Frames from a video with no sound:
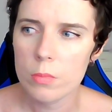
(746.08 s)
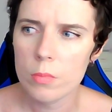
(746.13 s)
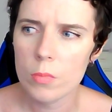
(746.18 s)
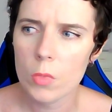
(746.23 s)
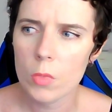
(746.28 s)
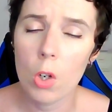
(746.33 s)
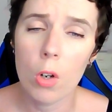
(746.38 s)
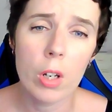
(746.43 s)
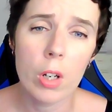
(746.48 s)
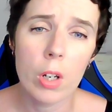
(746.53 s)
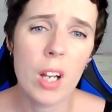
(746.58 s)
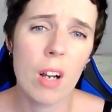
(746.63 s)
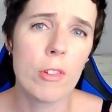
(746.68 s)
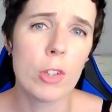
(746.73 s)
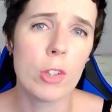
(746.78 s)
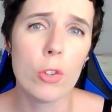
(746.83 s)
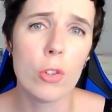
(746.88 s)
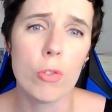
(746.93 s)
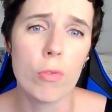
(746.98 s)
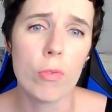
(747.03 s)
have a
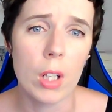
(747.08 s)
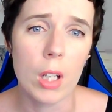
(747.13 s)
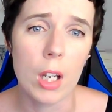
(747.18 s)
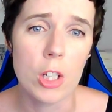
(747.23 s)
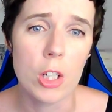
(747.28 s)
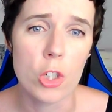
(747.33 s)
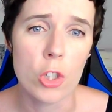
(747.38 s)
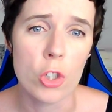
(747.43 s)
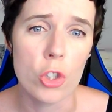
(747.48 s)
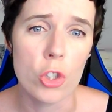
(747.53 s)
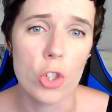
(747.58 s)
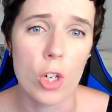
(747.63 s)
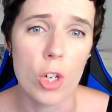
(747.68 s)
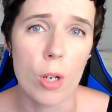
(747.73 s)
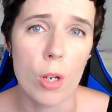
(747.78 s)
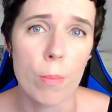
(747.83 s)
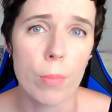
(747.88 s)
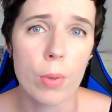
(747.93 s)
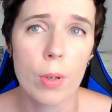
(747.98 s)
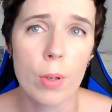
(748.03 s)
good
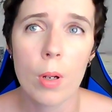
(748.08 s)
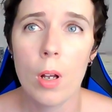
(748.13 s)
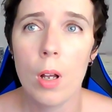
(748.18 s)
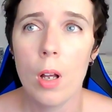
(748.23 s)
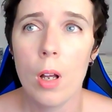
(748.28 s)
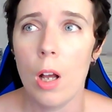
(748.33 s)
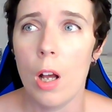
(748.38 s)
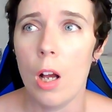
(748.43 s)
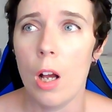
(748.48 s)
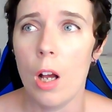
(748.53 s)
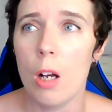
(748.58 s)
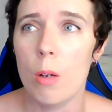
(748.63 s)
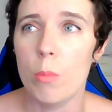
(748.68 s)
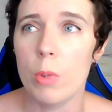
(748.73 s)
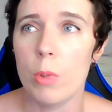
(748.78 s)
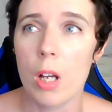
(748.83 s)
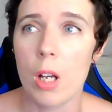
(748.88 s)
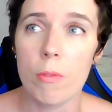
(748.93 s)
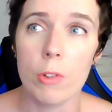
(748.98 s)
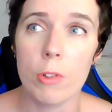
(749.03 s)
relationship.
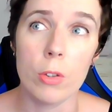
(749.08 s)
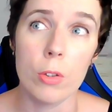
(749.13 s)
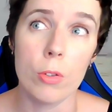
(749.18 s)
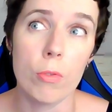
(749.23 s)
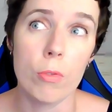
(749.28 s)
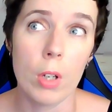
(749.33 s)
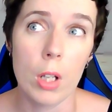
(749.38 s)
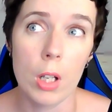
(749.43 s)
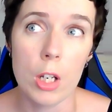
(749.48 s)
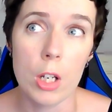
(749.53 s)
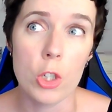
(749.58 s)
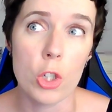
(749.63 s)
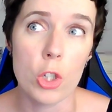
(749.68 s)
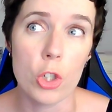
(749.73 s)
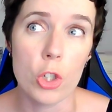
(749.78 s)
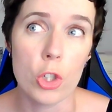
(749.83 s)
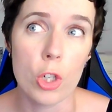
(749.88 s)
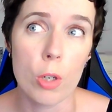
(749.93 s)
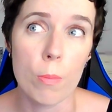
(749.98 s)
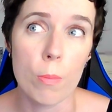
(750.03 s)
We have a good
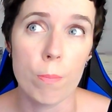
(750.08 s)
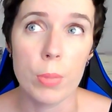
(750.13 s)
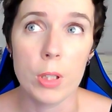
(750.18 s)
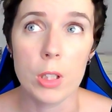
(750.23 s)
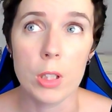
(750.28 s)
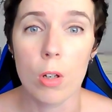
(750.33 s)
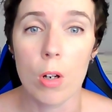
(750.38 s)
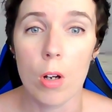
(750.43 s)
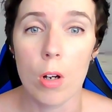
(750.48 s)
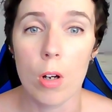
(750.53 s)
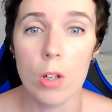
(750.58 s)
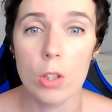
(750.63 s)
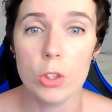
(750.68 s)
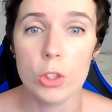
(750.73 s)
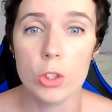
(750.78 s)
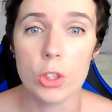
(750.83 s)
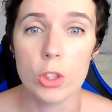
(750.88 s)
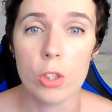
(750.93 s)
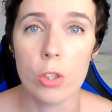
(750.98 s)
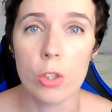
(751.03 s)
relationship
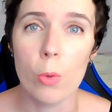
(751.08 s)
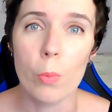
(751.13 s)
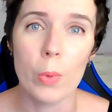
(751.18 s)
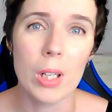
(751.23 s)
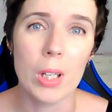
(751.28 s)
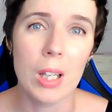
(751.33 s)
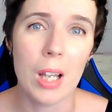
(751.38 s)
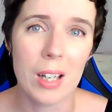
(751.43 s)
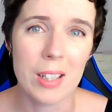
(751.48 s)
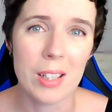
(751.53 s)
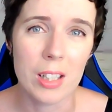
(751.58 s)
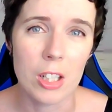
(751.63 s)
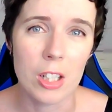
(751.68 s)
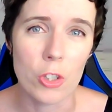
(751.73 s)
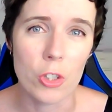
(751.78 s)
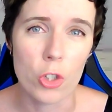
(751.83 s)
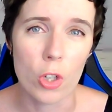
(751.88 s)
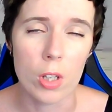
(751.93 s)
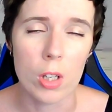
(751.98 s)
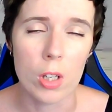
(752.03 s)
because, we like
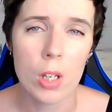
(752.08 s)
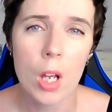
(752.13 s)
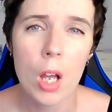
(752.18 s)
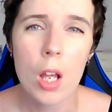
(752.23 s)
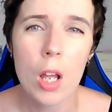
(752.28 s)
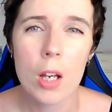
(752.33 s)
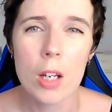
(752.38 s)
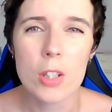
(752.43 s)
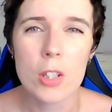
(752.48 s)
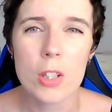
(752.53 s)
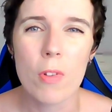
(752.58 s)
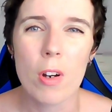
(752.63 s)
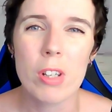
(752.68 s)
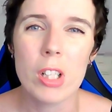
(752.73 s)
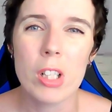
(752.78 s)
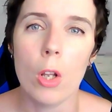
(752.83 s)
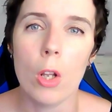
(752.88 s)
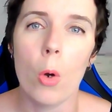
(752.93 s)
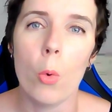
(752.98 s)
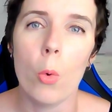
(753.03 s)
each other. It's very
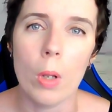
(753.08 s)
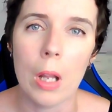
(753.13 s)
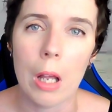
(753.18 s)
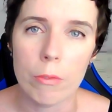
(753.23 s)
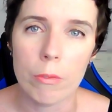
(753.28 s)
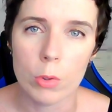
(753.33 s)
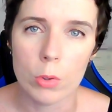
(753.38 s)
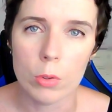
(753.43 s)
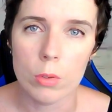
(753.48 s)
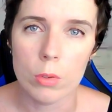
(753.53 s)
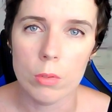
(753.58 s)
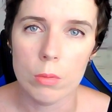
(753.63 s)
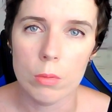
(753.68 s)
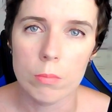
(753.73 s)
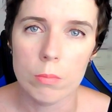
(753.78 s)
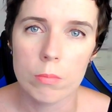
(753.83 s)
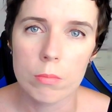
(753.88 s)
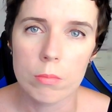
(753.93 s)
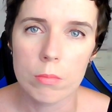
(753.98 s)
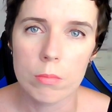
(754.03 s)
low-level
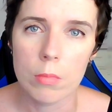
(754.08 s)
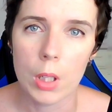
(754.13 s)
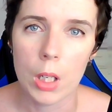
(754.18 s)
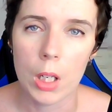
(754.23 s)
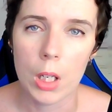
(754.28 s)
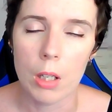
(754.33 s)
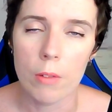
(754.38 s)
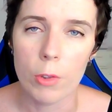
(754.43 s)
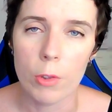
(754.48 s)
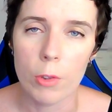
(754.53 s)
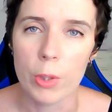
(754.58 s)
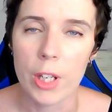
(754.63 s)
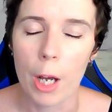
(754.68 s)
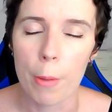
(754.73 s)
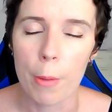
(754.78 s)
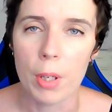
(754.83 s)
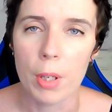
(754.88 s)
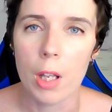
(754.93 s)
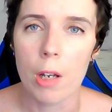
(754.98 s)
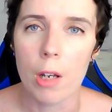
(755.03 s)

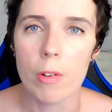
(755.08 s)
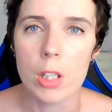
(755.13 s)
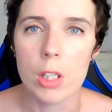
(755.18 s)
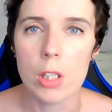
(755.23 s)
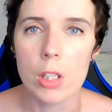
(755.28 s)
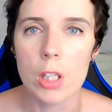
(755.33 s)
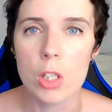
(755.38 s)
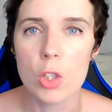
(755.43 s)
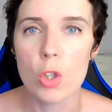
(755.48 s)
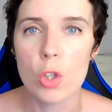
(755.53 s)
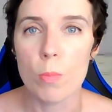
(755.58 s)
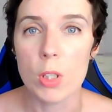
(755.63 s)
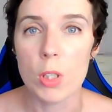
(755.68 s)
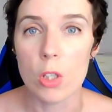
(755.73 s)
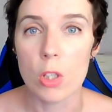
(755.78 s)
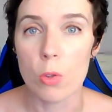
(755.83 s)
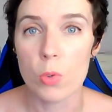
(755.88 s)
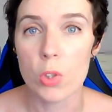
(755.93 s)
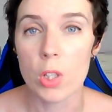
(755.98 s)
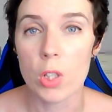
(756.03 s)
vocabulary. You need to be
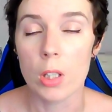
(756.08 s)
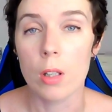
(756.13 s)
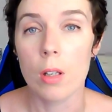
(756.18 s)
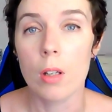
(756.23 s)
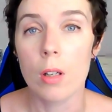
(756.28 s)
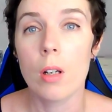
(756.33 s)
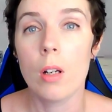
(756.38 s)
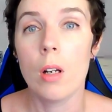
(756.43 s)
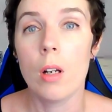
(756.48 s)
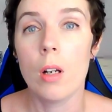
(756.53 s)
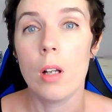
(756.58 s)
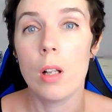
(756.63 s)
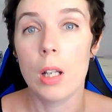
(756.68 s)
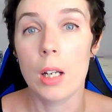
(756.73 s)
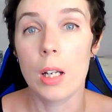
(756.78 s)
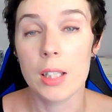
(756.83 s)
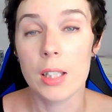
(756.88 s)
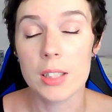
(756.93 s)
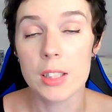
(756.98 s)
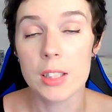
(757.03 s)
using,
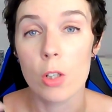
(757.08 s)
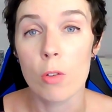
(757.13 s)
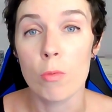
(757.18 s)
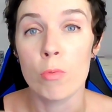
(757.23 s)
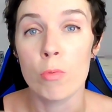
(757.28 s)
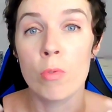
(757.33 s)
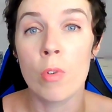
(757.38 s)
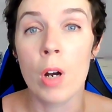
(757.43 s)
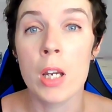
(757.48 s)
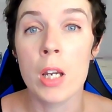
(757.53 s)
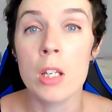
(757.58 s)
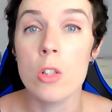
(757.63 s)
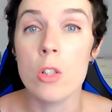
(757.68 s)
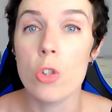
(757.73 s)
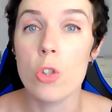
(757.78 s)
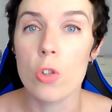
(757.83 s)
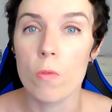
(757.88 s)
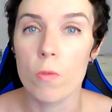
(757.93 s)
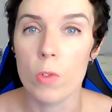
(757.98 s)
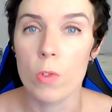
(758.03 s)
like I said, a
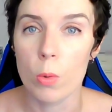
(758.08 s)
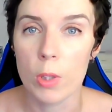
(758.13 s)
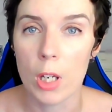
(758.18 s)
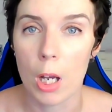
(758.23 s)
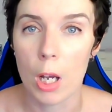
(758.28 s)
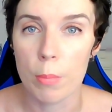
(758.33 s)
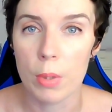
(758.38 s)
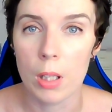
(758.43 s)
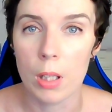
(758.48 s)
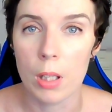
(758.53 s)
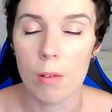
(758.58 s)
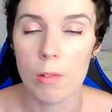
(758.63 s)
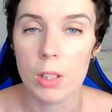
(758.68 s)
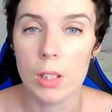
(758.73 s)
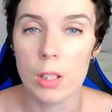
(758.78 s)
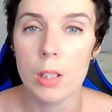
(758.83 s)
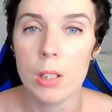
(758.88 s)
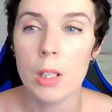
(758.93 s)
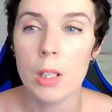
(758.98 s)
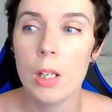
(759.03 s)
range of
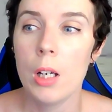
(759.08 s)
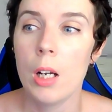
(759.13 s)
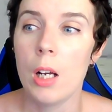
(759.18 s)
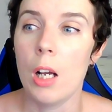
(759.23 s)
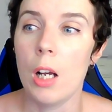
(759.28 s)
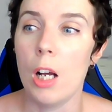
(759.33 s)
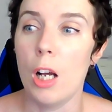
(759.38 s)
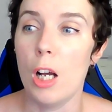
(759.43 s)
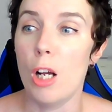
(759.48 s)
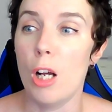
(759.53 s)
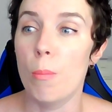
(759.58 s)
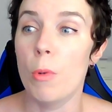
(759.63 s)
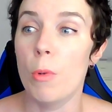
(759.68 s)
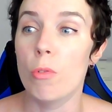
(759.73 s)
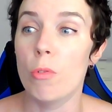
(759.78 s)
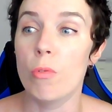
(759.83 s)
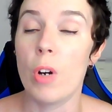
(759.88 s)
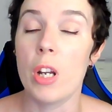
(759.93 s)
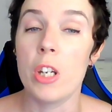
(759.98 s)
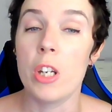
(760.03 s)
vocabulary, a
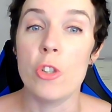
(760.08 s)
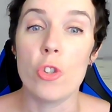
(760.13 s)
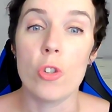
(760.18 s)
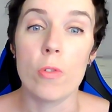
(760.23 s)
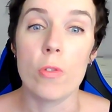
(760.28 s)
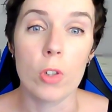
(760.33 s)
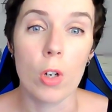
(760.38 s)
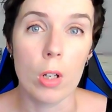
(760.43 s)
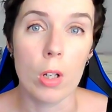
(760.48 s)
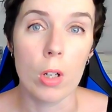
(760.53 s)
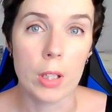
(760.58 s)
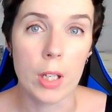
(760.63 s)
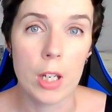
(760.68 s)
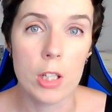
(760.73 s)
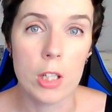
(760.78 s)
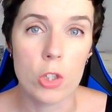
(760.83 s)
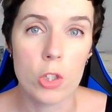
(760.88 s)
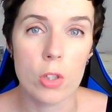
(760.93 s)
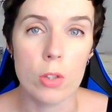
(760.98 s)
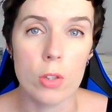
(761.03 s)
range of
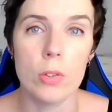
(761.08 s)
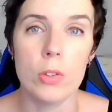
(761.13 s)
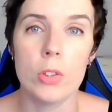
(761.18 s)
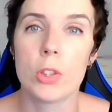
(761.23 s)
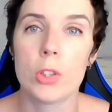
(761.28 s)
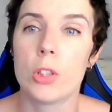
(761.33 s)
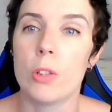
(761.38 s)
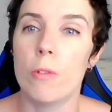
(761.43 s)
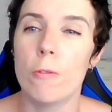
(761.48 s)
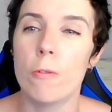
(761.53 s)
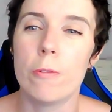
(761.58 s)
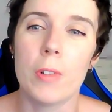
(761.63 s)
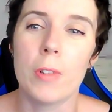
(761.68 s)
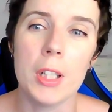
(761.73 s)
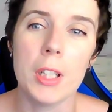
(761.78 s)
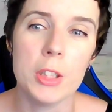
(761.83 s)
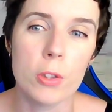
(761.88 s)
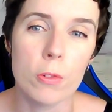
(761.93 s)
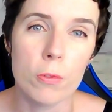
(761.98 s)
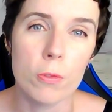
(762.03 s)
collocations, some
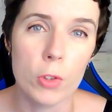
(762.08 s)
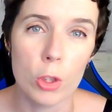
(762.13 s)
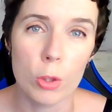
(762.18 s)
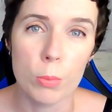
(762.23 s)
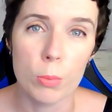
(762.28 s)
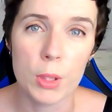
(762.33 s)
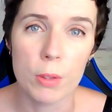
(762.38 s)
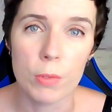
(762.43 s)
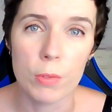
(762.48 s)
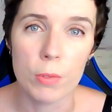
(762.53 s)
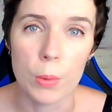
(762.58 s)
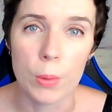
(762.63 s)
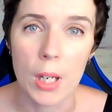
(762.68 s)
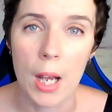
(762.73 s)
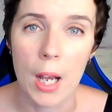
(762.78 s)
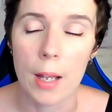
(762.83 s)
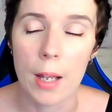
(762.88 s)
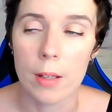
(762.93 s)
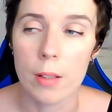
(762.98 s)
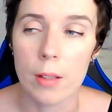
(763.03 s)
phrasal verbs if you
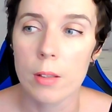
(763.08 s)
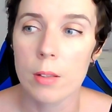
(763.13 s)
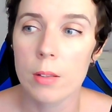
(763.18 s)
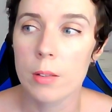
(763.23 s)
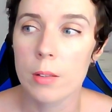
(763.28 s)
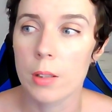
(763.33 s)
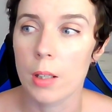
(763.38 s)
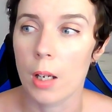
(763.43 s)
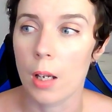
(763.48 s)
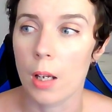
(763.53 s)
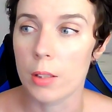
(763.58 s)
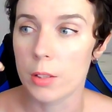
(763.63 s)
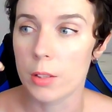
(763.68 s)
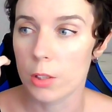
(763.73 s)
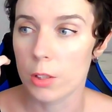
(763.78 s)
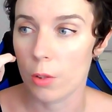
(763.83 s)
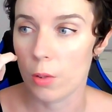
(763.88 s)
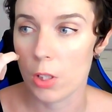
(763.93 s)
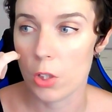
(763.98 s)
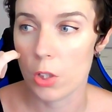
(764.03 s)
can. Okay,
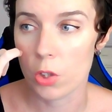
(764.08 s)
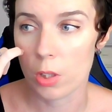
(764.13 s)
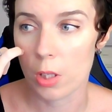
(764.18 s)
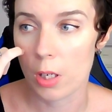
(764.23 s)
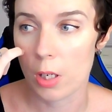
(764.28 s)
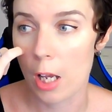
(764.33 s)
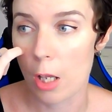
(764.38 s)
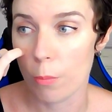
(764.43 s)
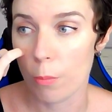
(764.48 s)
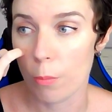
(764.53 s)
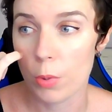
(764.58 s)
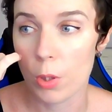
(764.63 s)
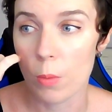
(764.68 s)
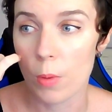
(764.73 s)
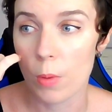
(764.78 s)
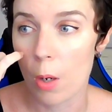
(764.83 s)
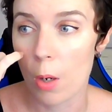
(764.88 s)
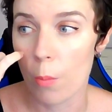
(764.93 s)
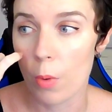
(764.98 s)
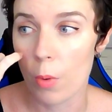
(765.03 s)
so these are going to help you
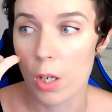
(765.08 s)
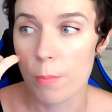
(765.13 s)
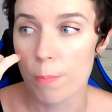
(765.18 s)
that way.